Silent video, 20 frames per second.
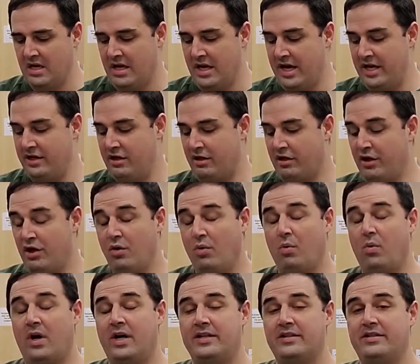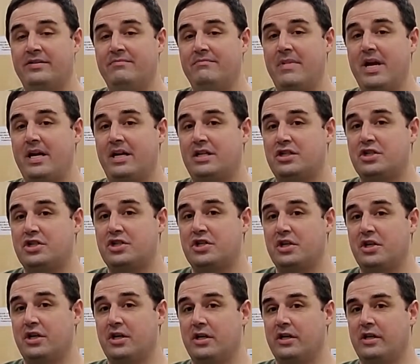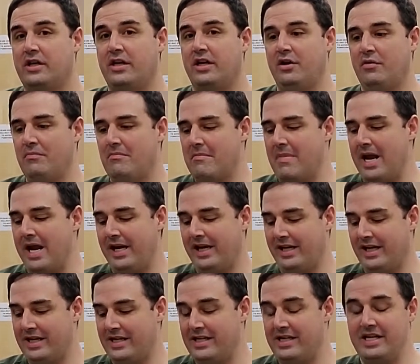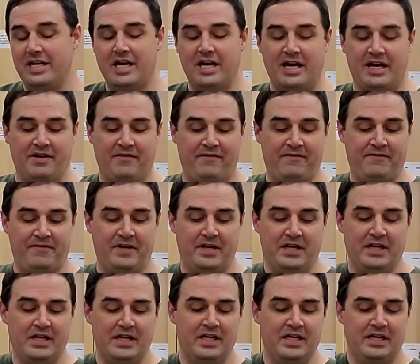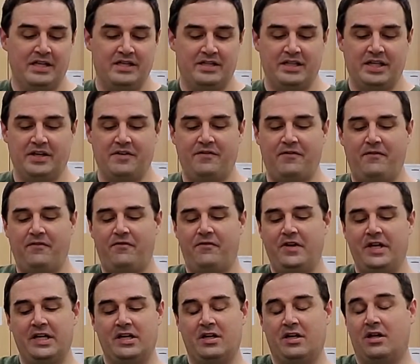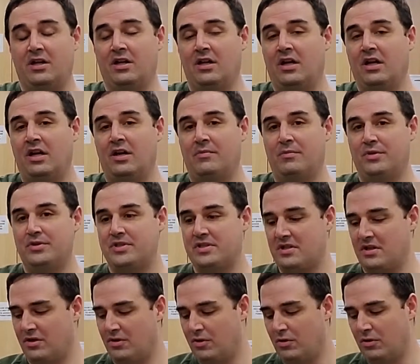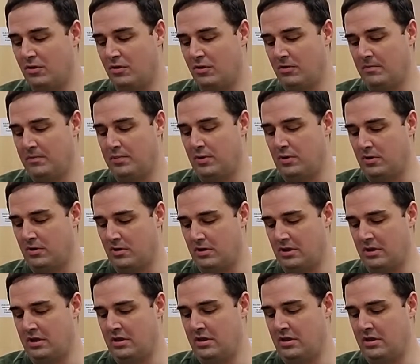And you're going to want to make sure that you make enough to fill almost the whole bowl.